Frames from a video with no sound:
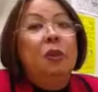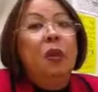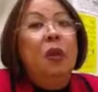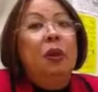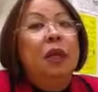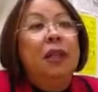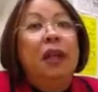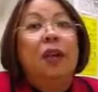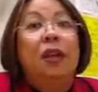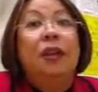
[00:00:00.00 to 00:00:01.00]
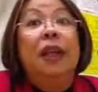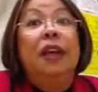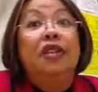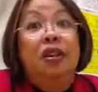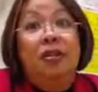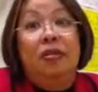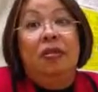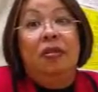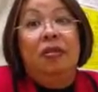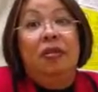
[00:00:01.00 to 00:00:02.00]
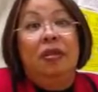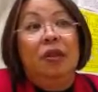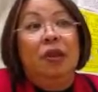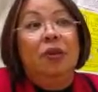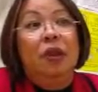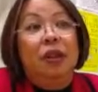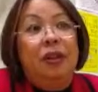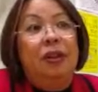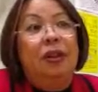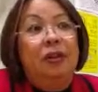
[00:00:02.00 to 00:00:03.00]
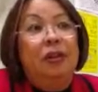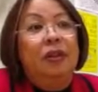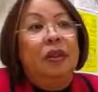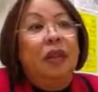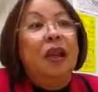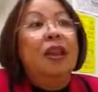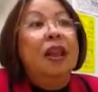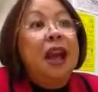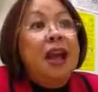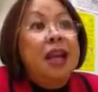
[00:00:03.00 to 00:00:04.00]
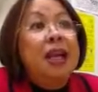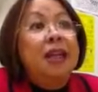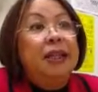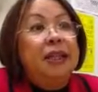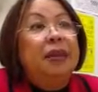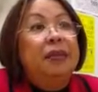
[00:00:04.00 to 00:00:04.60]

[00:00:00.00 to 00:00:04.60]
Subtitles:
mostly Southeast Asian students in the 80s.